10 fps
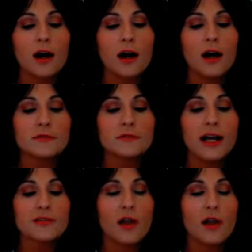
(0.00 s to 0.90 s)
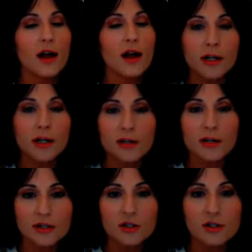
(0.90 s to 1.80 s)
Dazzle Light,
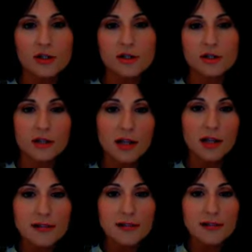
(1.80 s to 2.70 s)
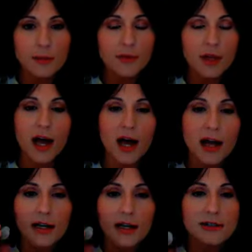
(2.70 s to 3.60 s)
because it just lights up the
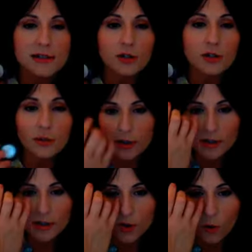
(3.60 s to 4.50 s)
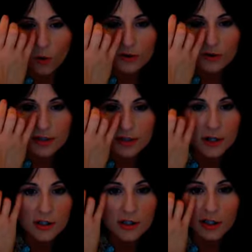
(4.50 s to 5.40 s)
eyes. You can put it in the corners here.
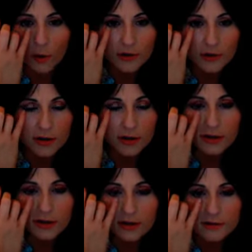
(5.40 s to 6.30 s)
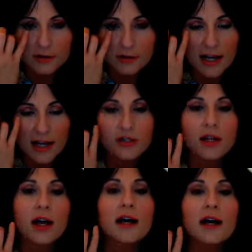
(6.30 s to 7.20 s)
You can go under the lash
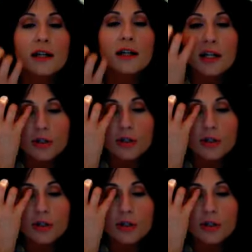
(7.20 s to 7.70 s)
line.